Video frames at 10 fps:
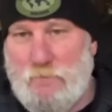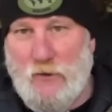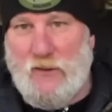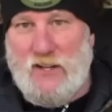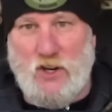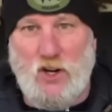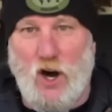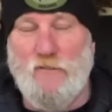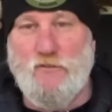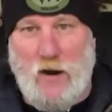Both of these are
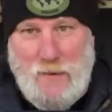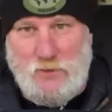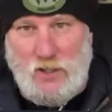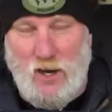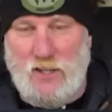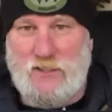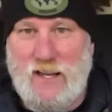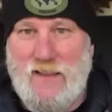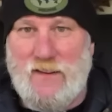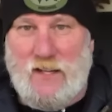called frame saws.
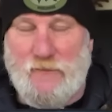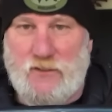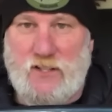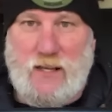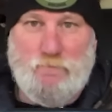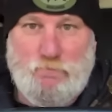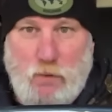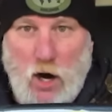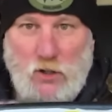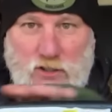The difference is a
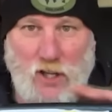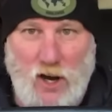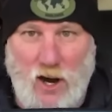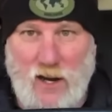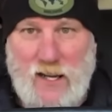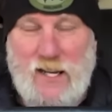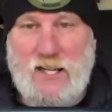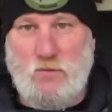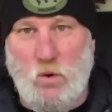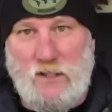bow saw
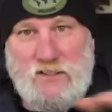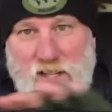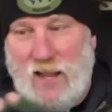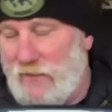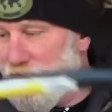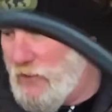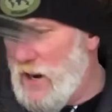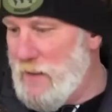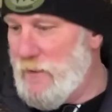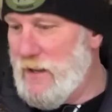is one solid
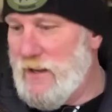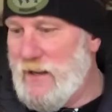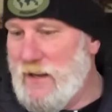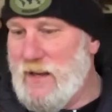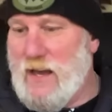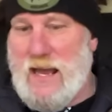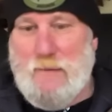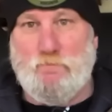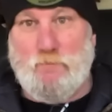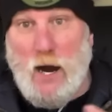frame. A
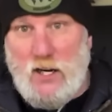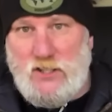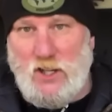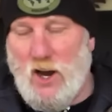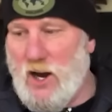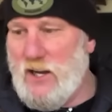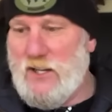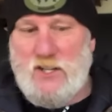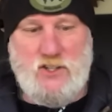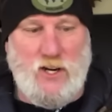buck saw
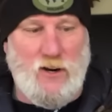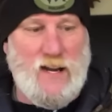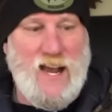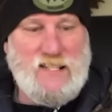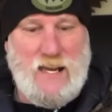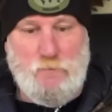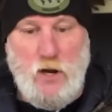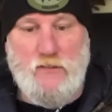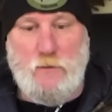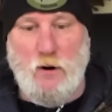generally has a
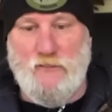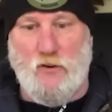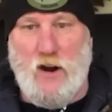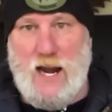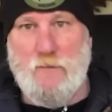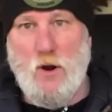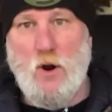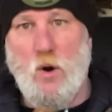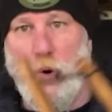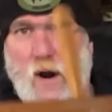movable frame
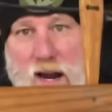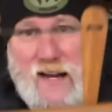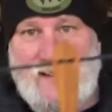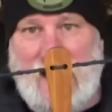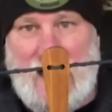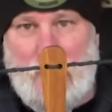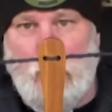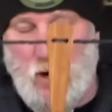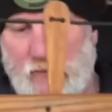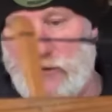or a
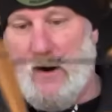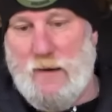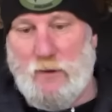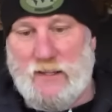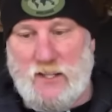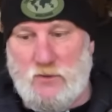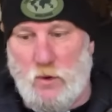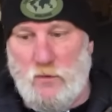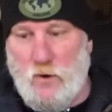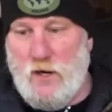take-apart frame like this
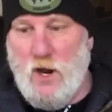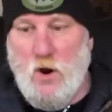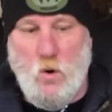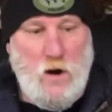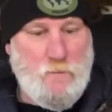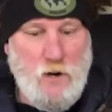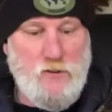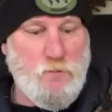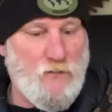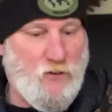wooden one, or a
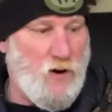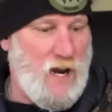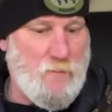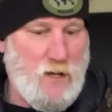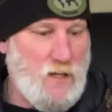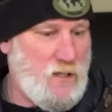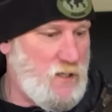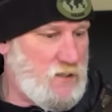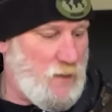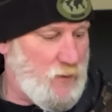movable frame,
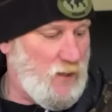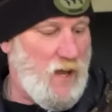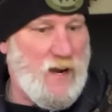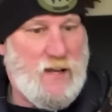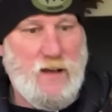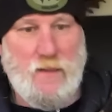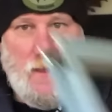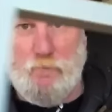something like the